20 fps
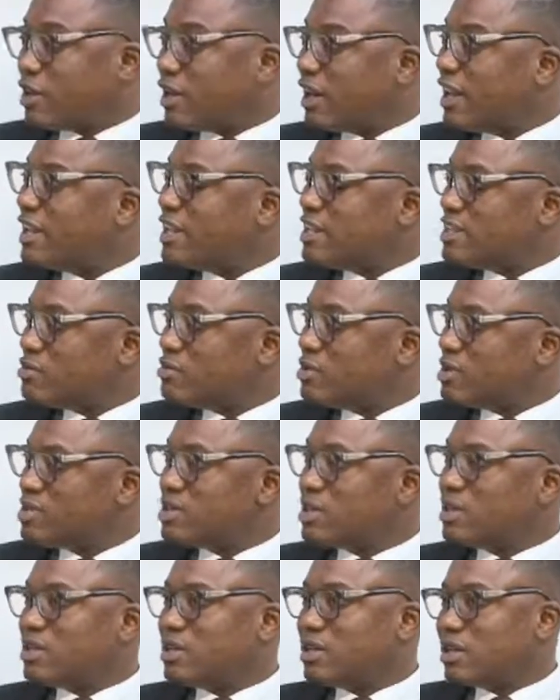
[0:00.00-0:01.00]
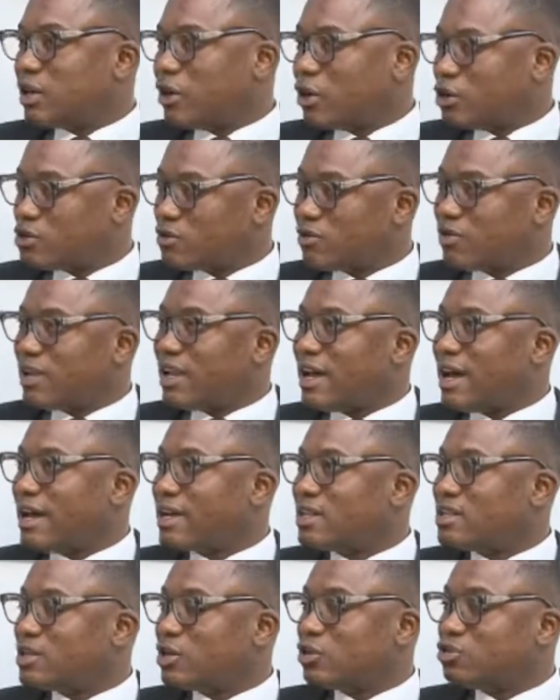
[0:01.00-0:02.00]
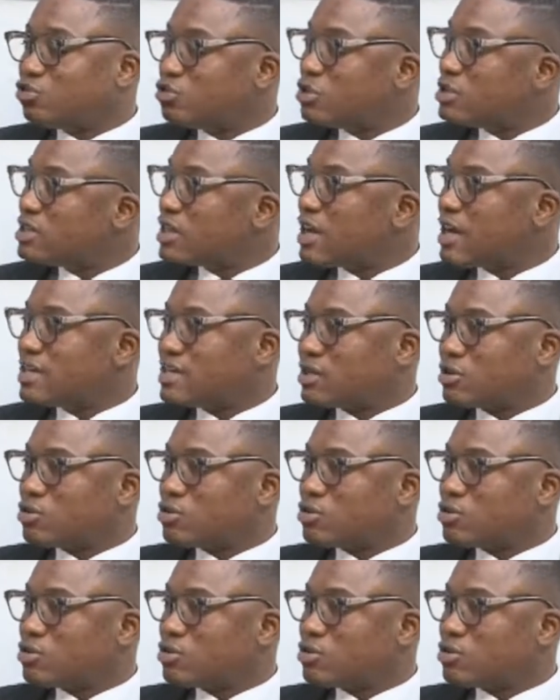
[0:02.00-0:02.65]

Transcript: you clearly intimated a lot of lights or street lights.